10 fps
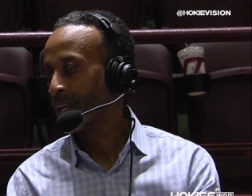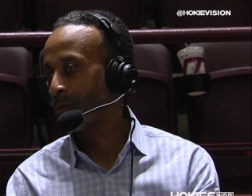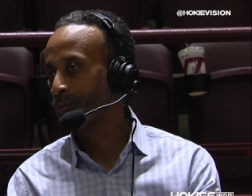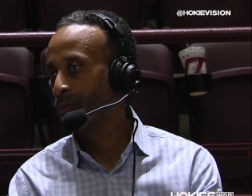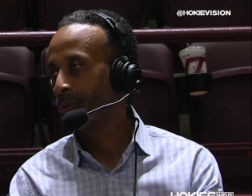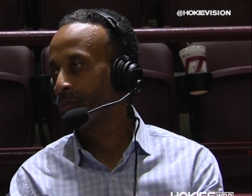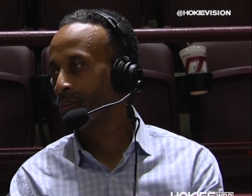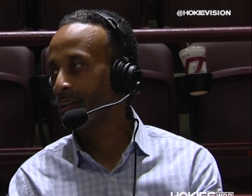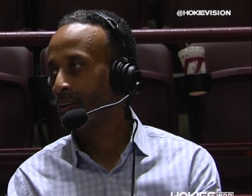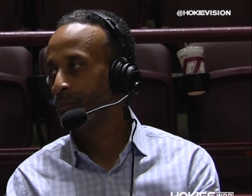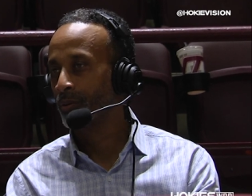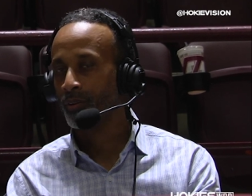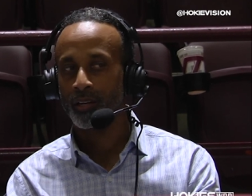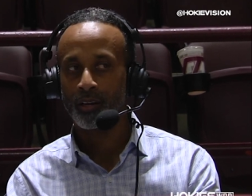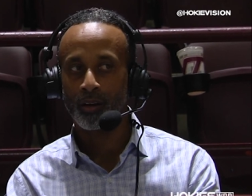I was we were really we were
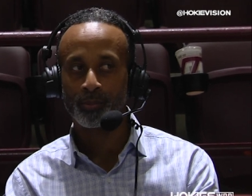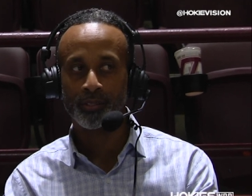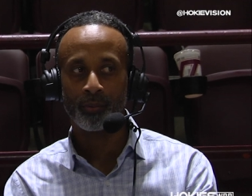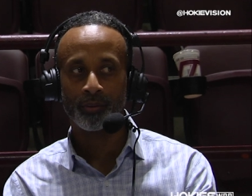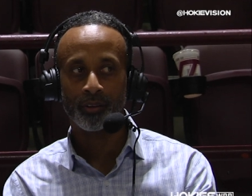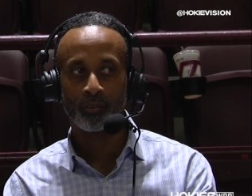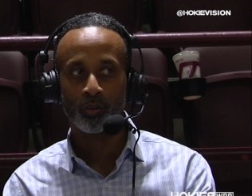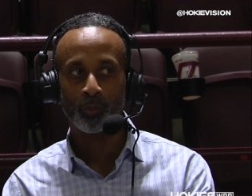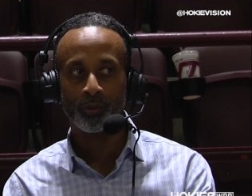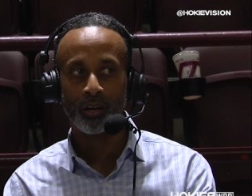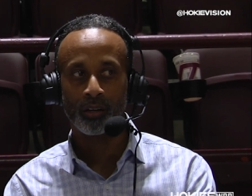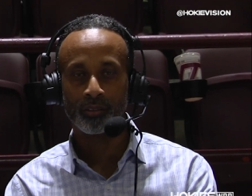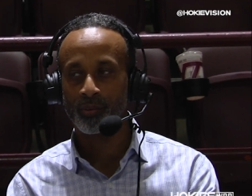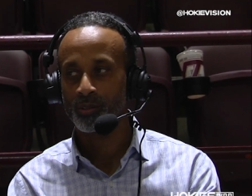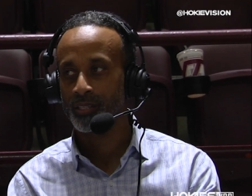really uh, upset with the group uh, in
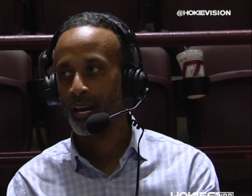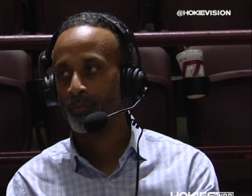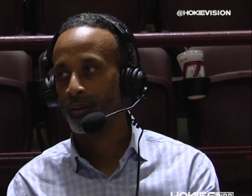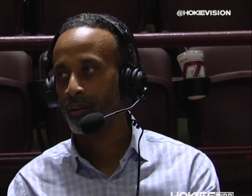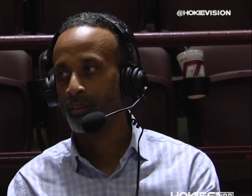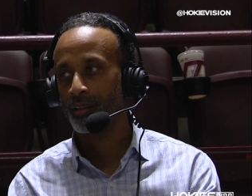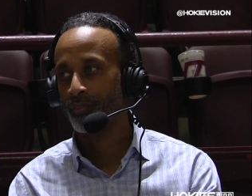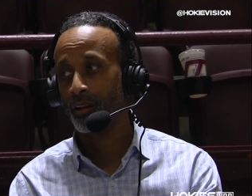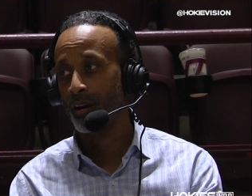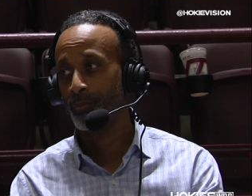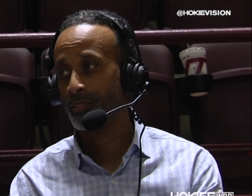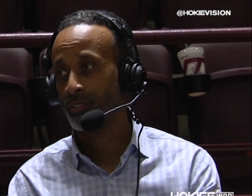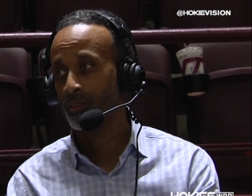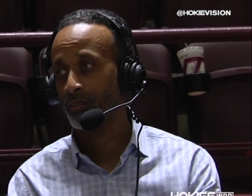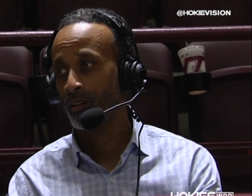the first half because I think up
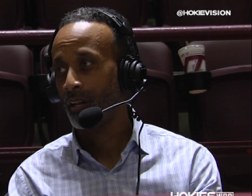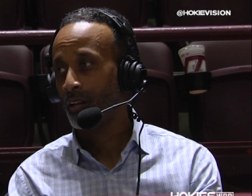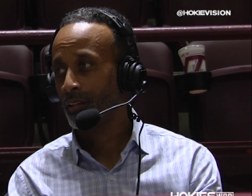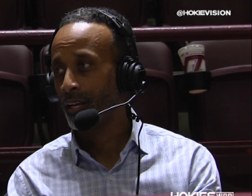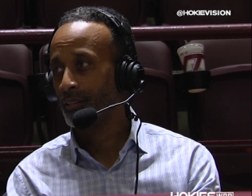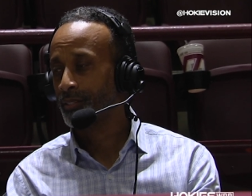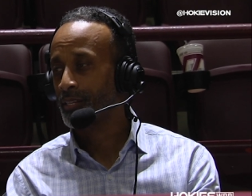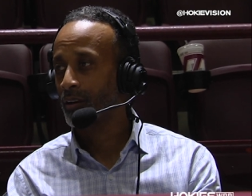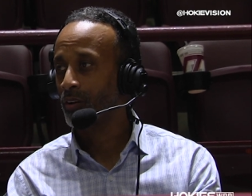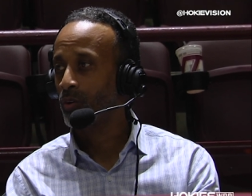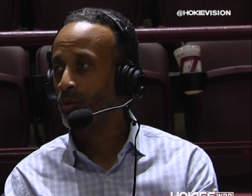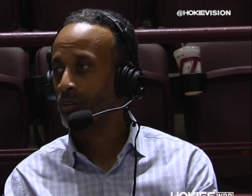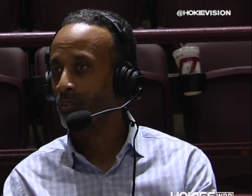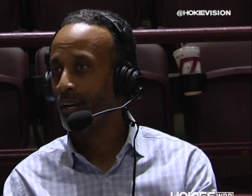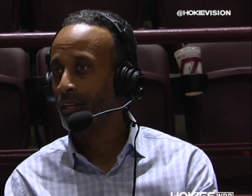until late in the second
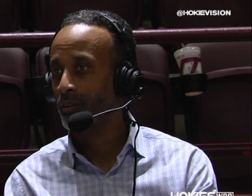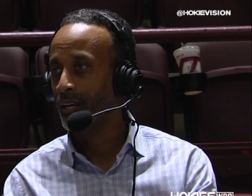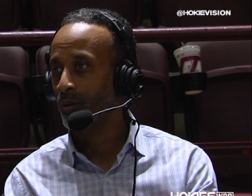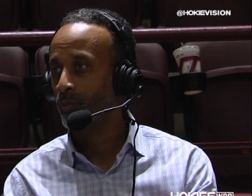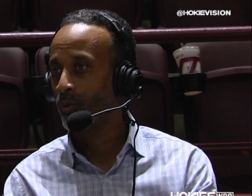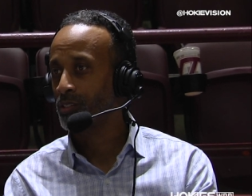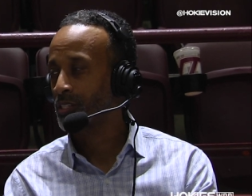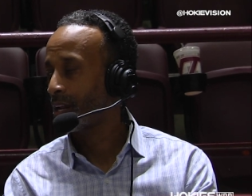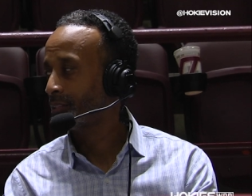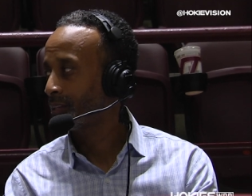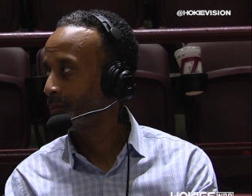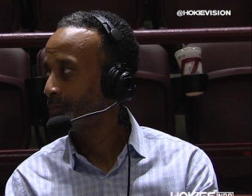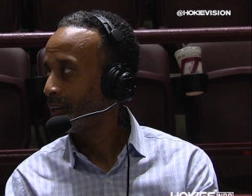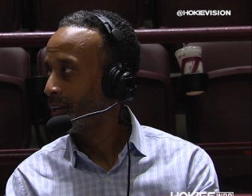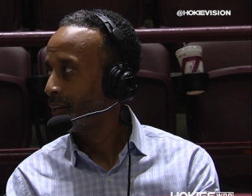quarter, Regan only had one shot attempt
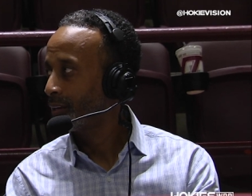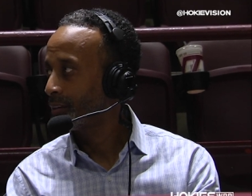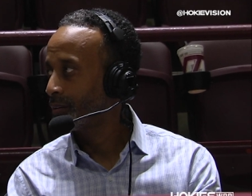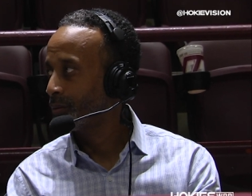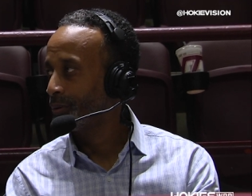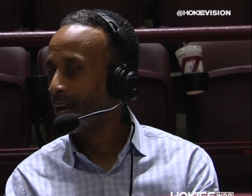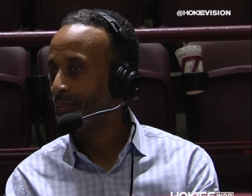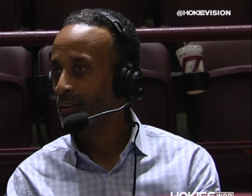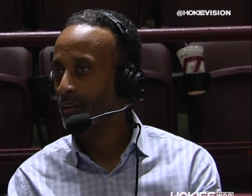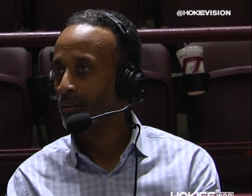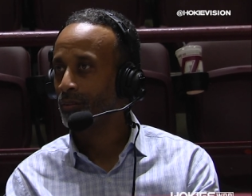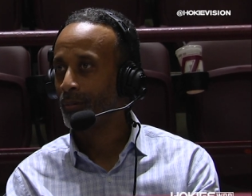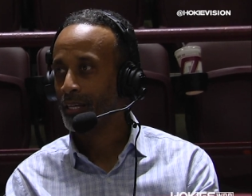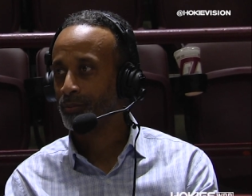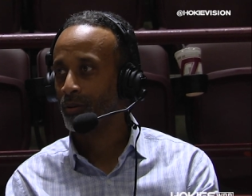you know, and we have to get her the
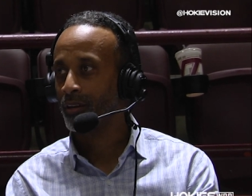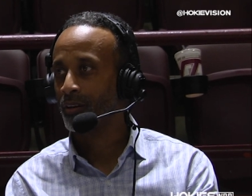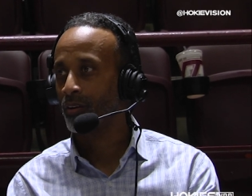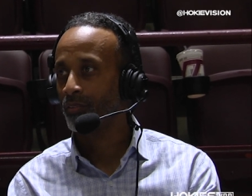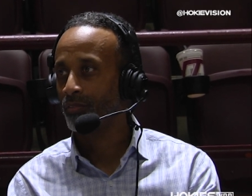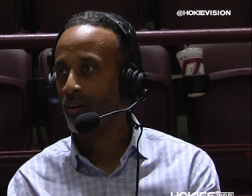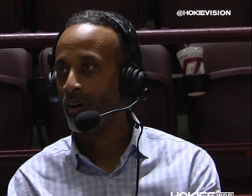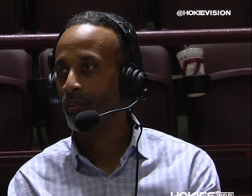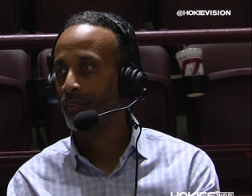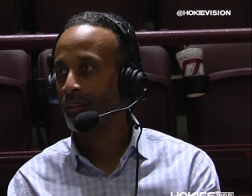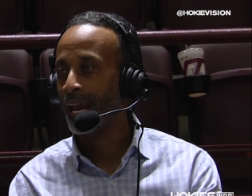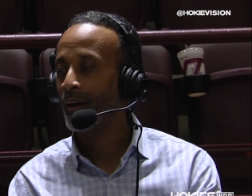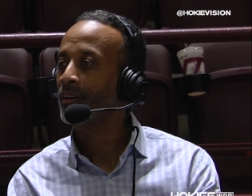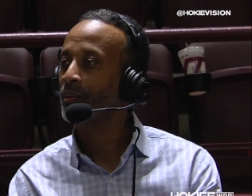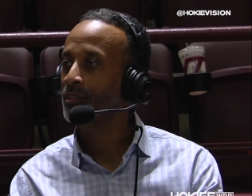basketball, get her involved, and they
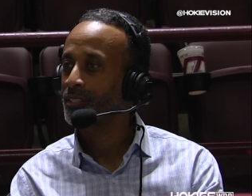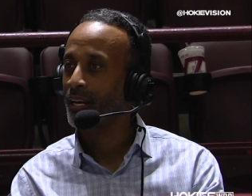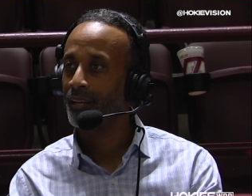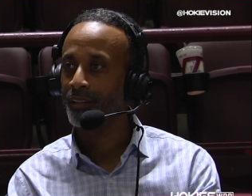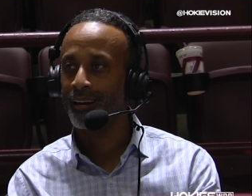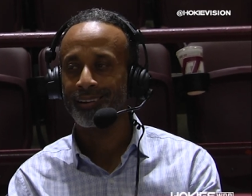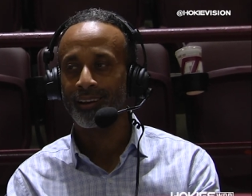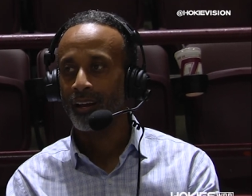have to understand that